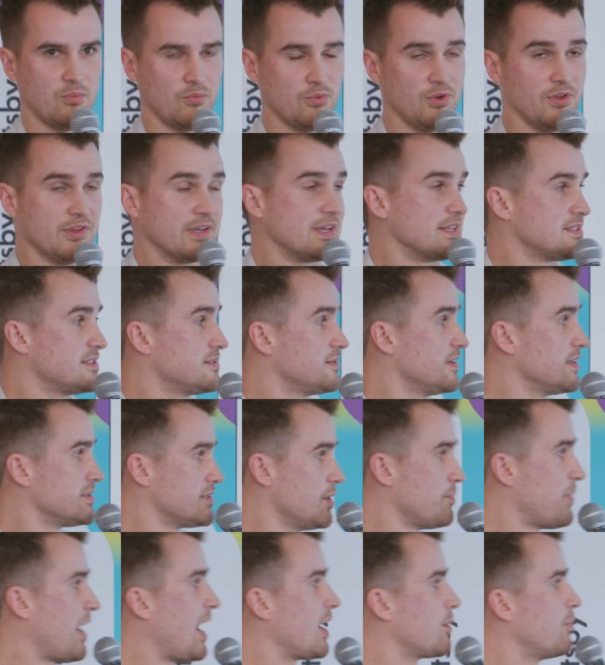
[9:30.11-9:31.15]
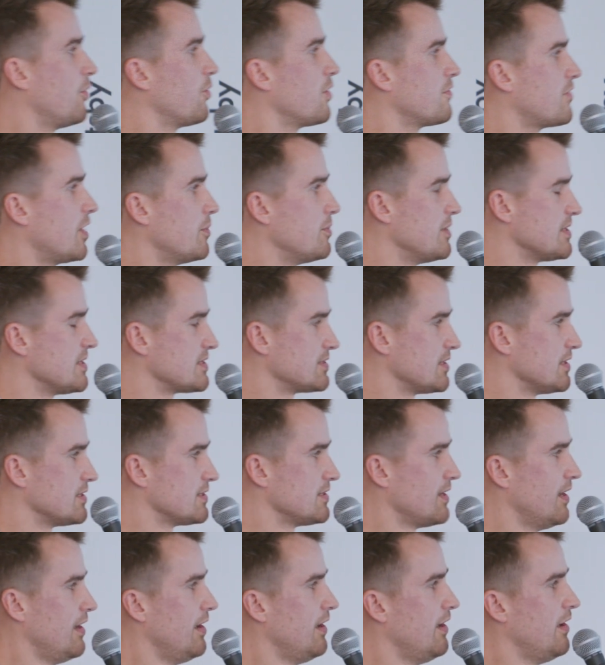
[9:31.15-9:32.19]
really is the backbone of our
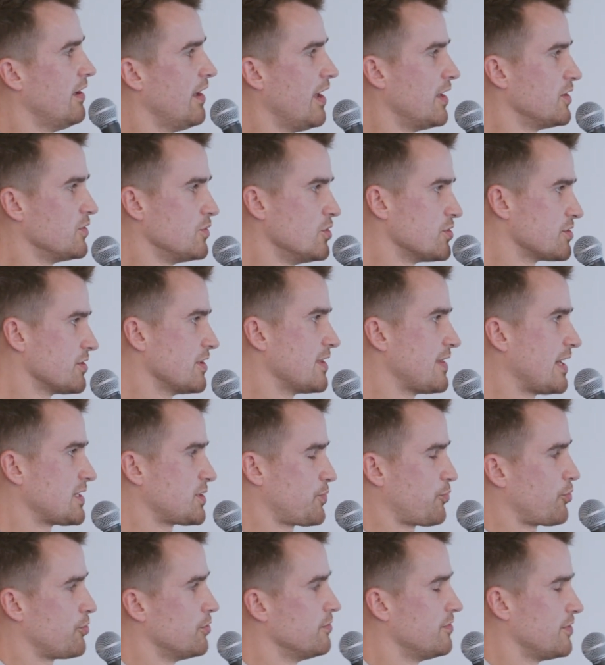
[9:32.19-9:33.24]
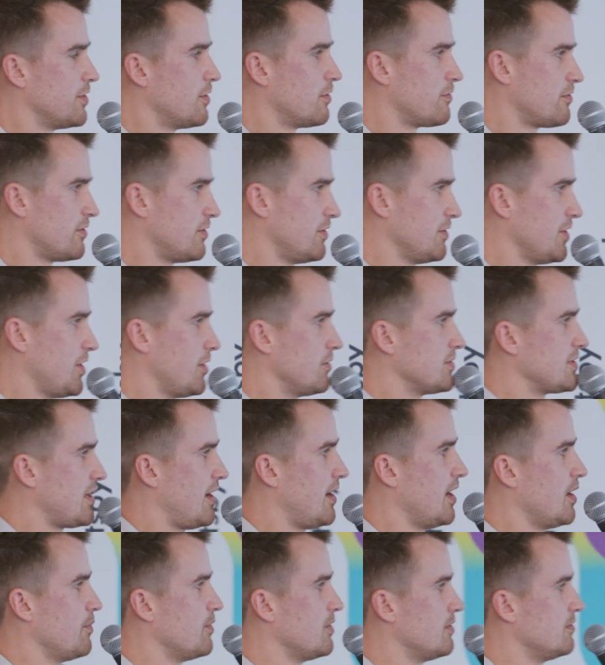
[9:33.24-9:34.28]
business. And usually that's proven over
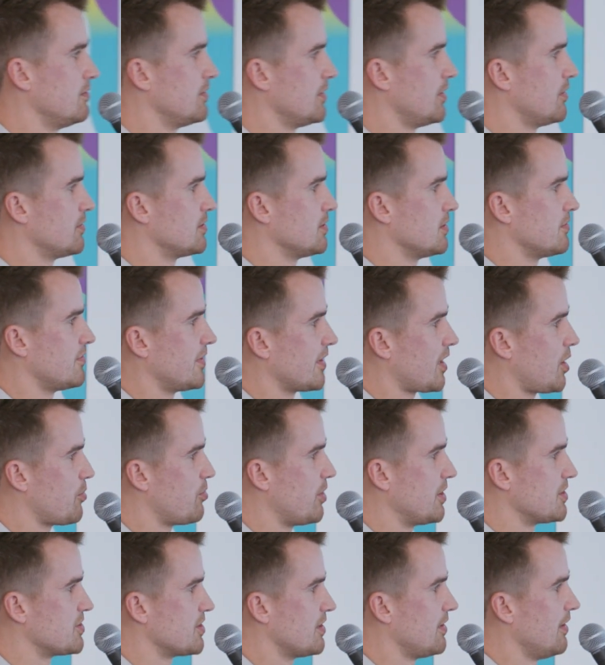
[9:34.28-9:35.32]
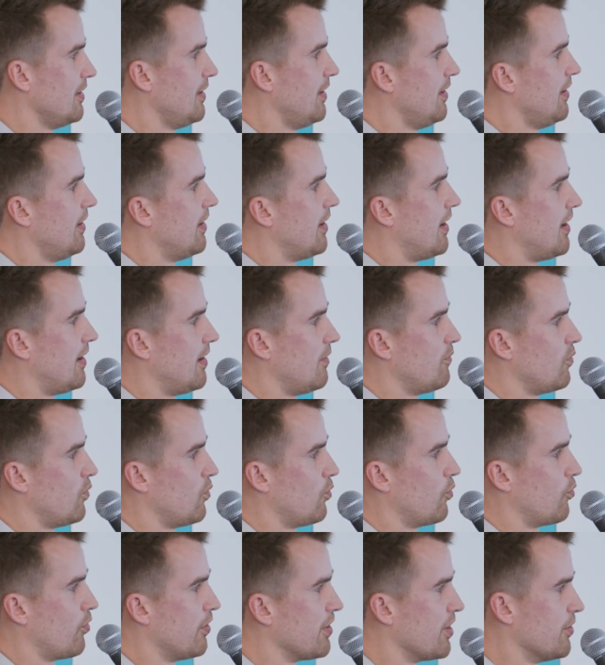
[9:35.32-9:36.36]
time and delivering on budget.
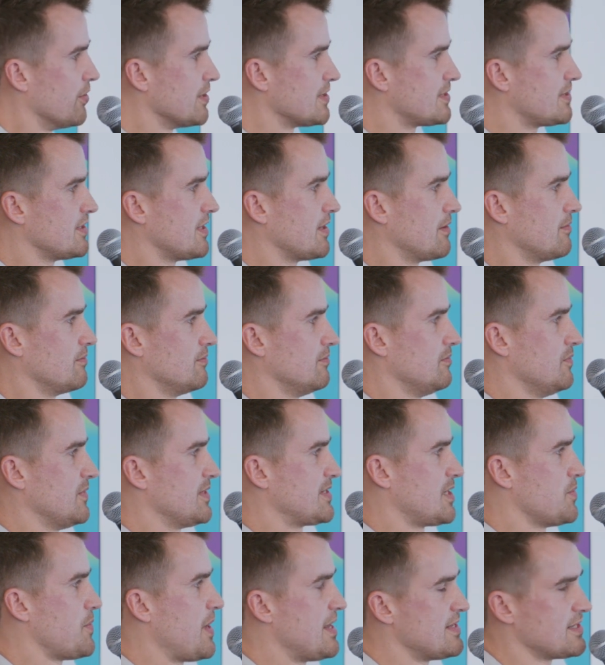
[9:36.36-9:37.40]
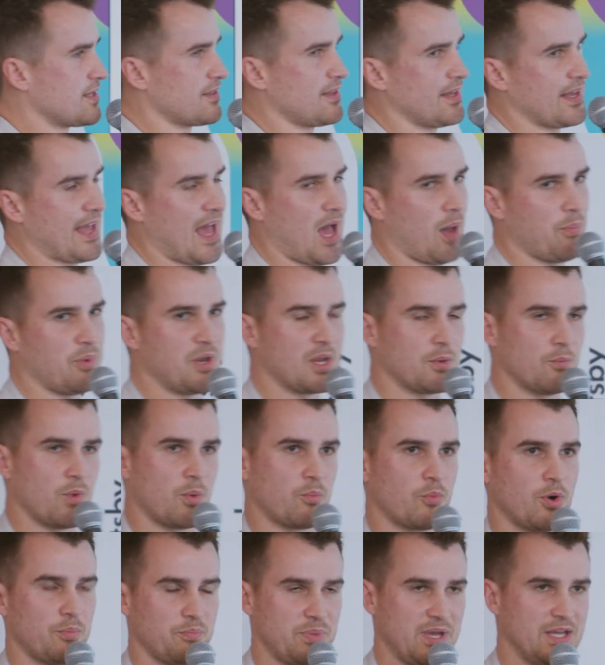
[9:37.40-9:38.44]
We're noticing this amazing thing happening
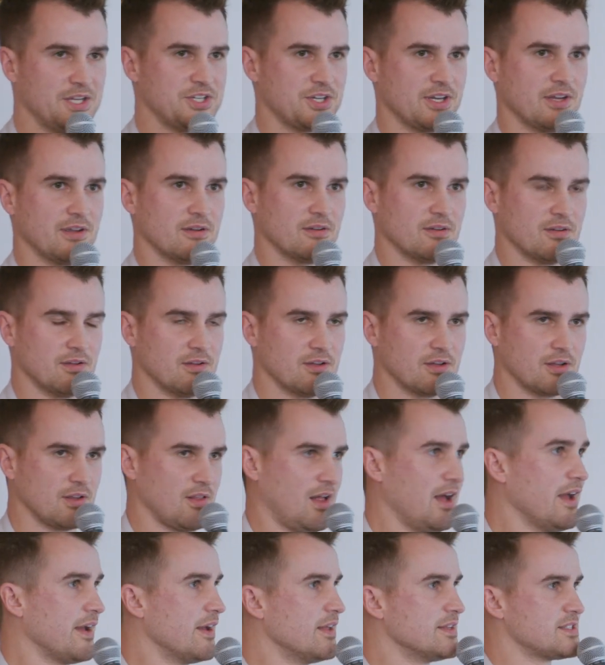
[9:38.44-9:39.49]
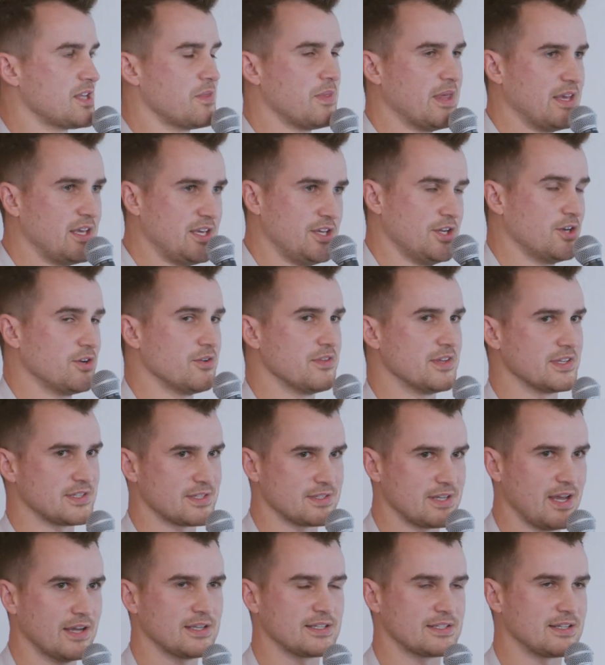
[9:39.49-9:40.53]
when we're pitching clients and they hear
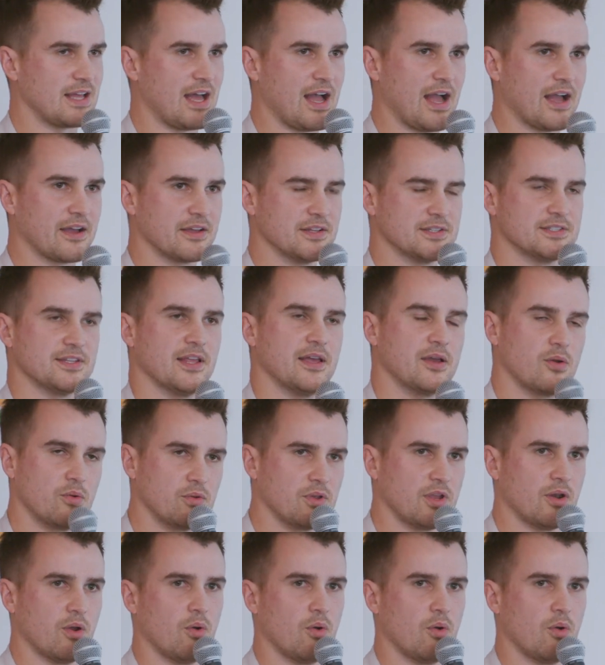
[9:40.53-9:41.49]
this tech stack, it's like,